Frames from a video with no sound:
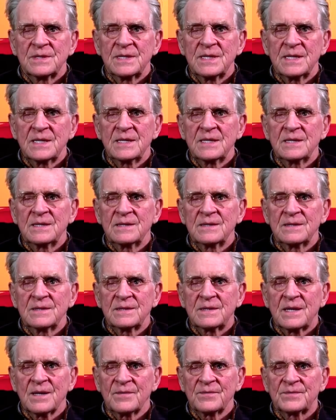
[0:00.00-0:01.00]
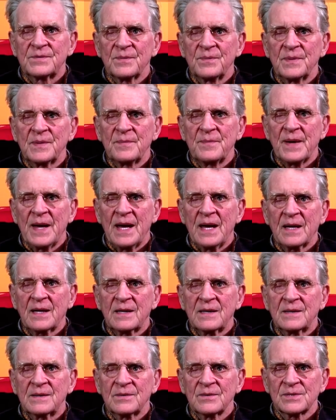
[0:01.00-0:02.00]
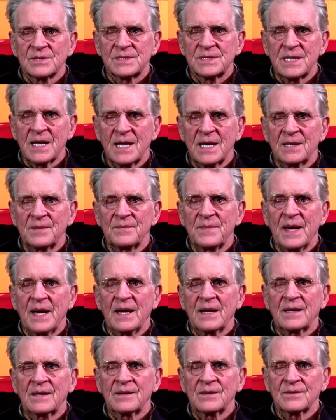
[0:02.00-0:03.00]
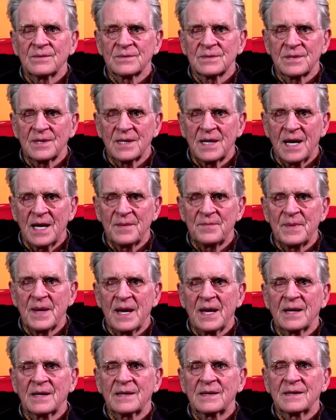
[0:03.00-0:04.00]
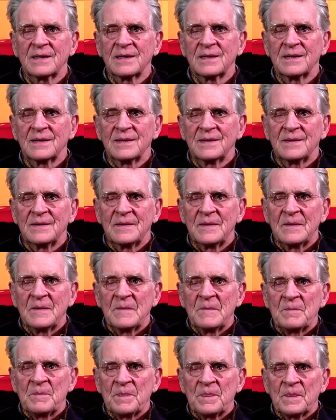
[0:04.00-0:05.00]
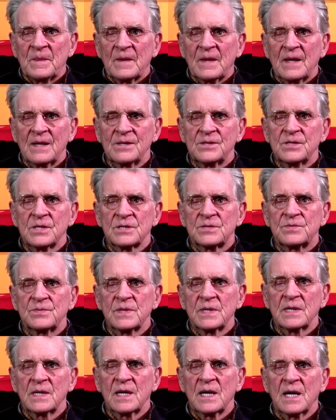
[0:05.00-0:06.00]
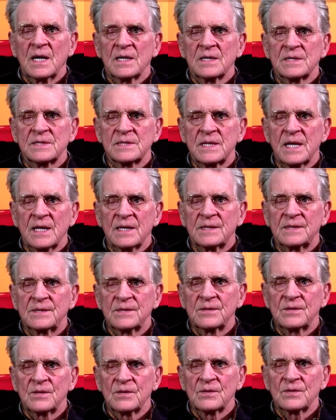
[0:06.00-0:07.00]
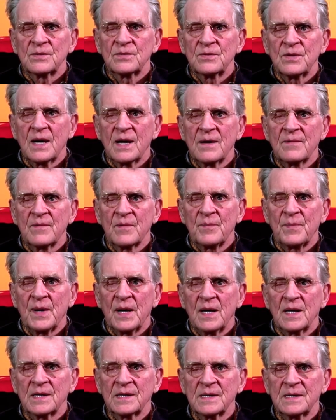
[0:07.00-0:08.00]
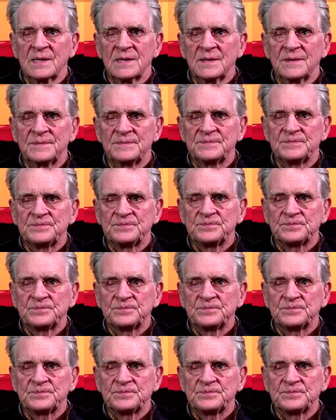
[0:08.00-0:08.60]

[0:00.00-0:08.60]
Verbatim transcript: lean comfortably back or stand back or lie back and just realize that, you know, you have a body